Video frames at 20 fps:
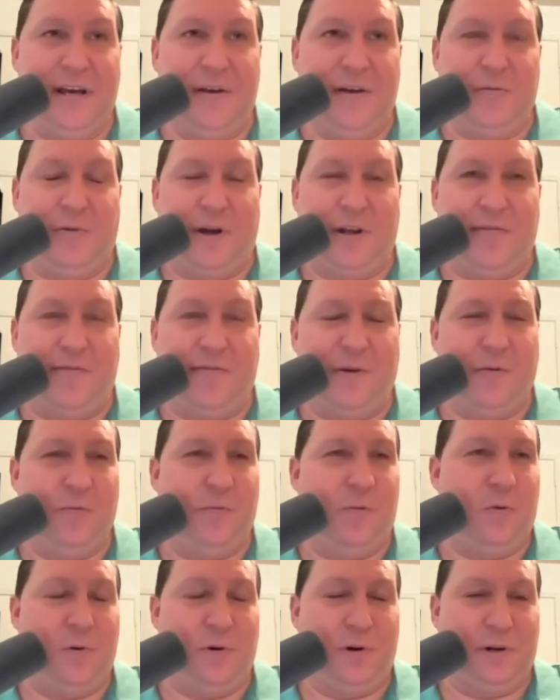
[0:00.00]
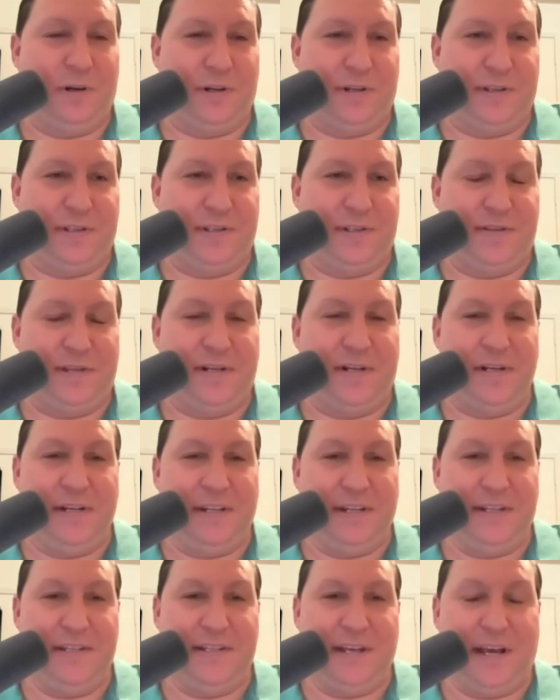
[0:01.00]
quite a few awards, didn't
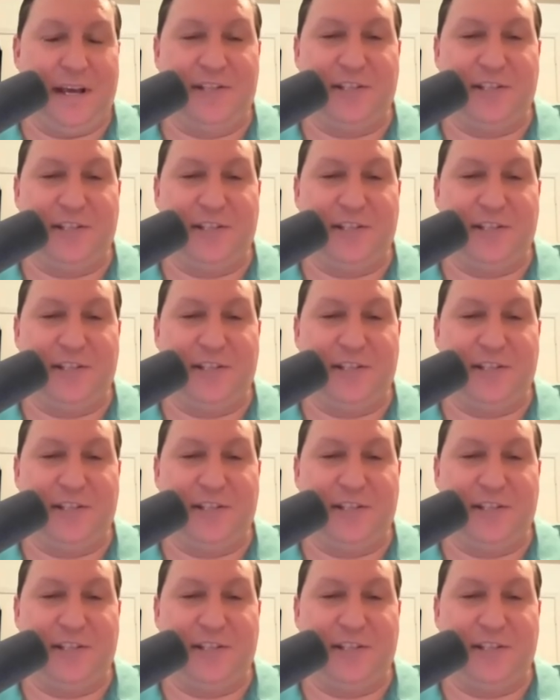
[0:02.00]
it?